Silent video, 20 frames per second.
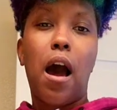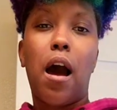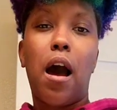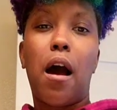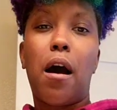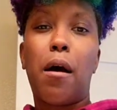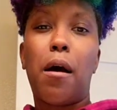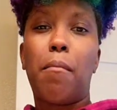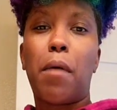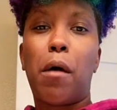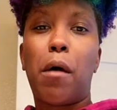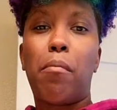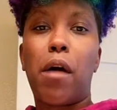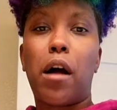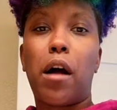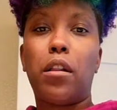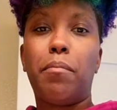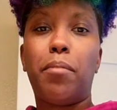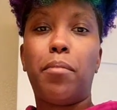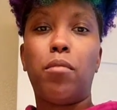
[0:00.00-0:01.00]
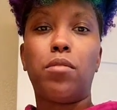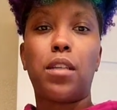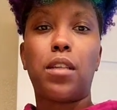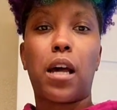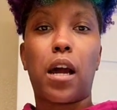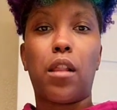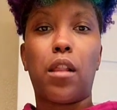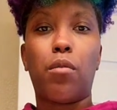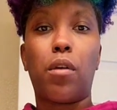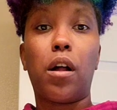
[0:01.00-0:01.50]
I'll probably post
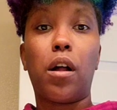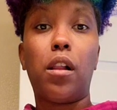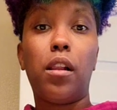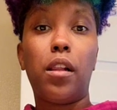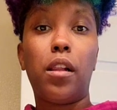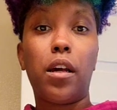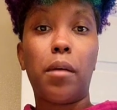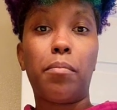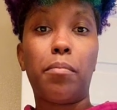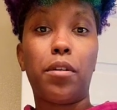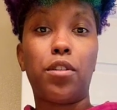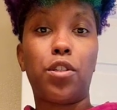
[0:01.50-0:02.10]
like a little clip to